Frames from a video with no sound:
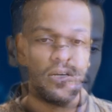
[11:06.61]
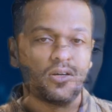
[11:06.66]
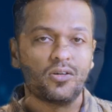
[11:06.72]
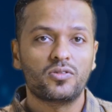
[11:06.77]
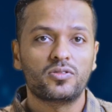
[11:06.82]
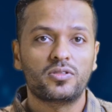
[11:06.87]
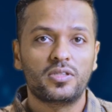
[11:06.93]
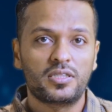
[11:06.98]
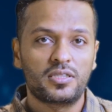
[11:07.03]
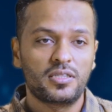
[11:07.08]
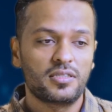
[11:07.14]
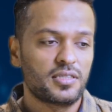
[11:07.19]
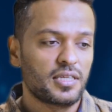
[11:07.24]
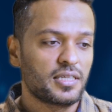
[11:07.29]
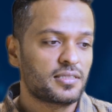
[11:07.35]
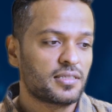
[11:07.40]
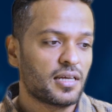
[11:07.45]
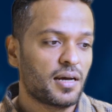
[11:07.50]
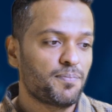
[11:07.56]
Now this is
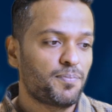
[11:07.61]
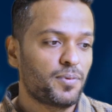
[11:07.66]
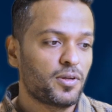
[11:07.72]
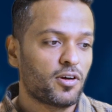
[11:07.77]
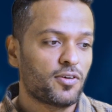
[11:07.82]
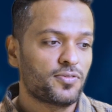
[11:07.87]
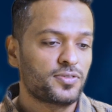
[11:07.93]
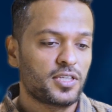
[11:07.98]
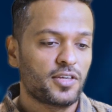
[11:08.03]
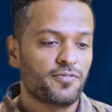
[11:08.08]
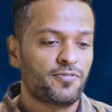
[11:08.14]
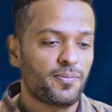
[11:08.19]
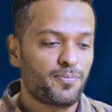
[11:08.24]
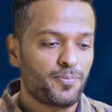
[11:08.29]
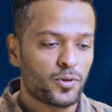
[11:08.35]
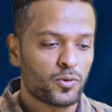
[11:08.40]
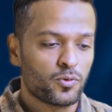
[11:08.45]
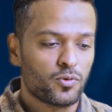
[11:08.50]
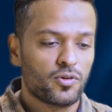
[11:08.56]
the example of say
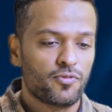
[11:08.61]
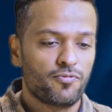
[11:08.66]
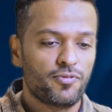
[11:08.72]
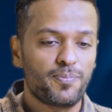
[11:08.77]
Wipro.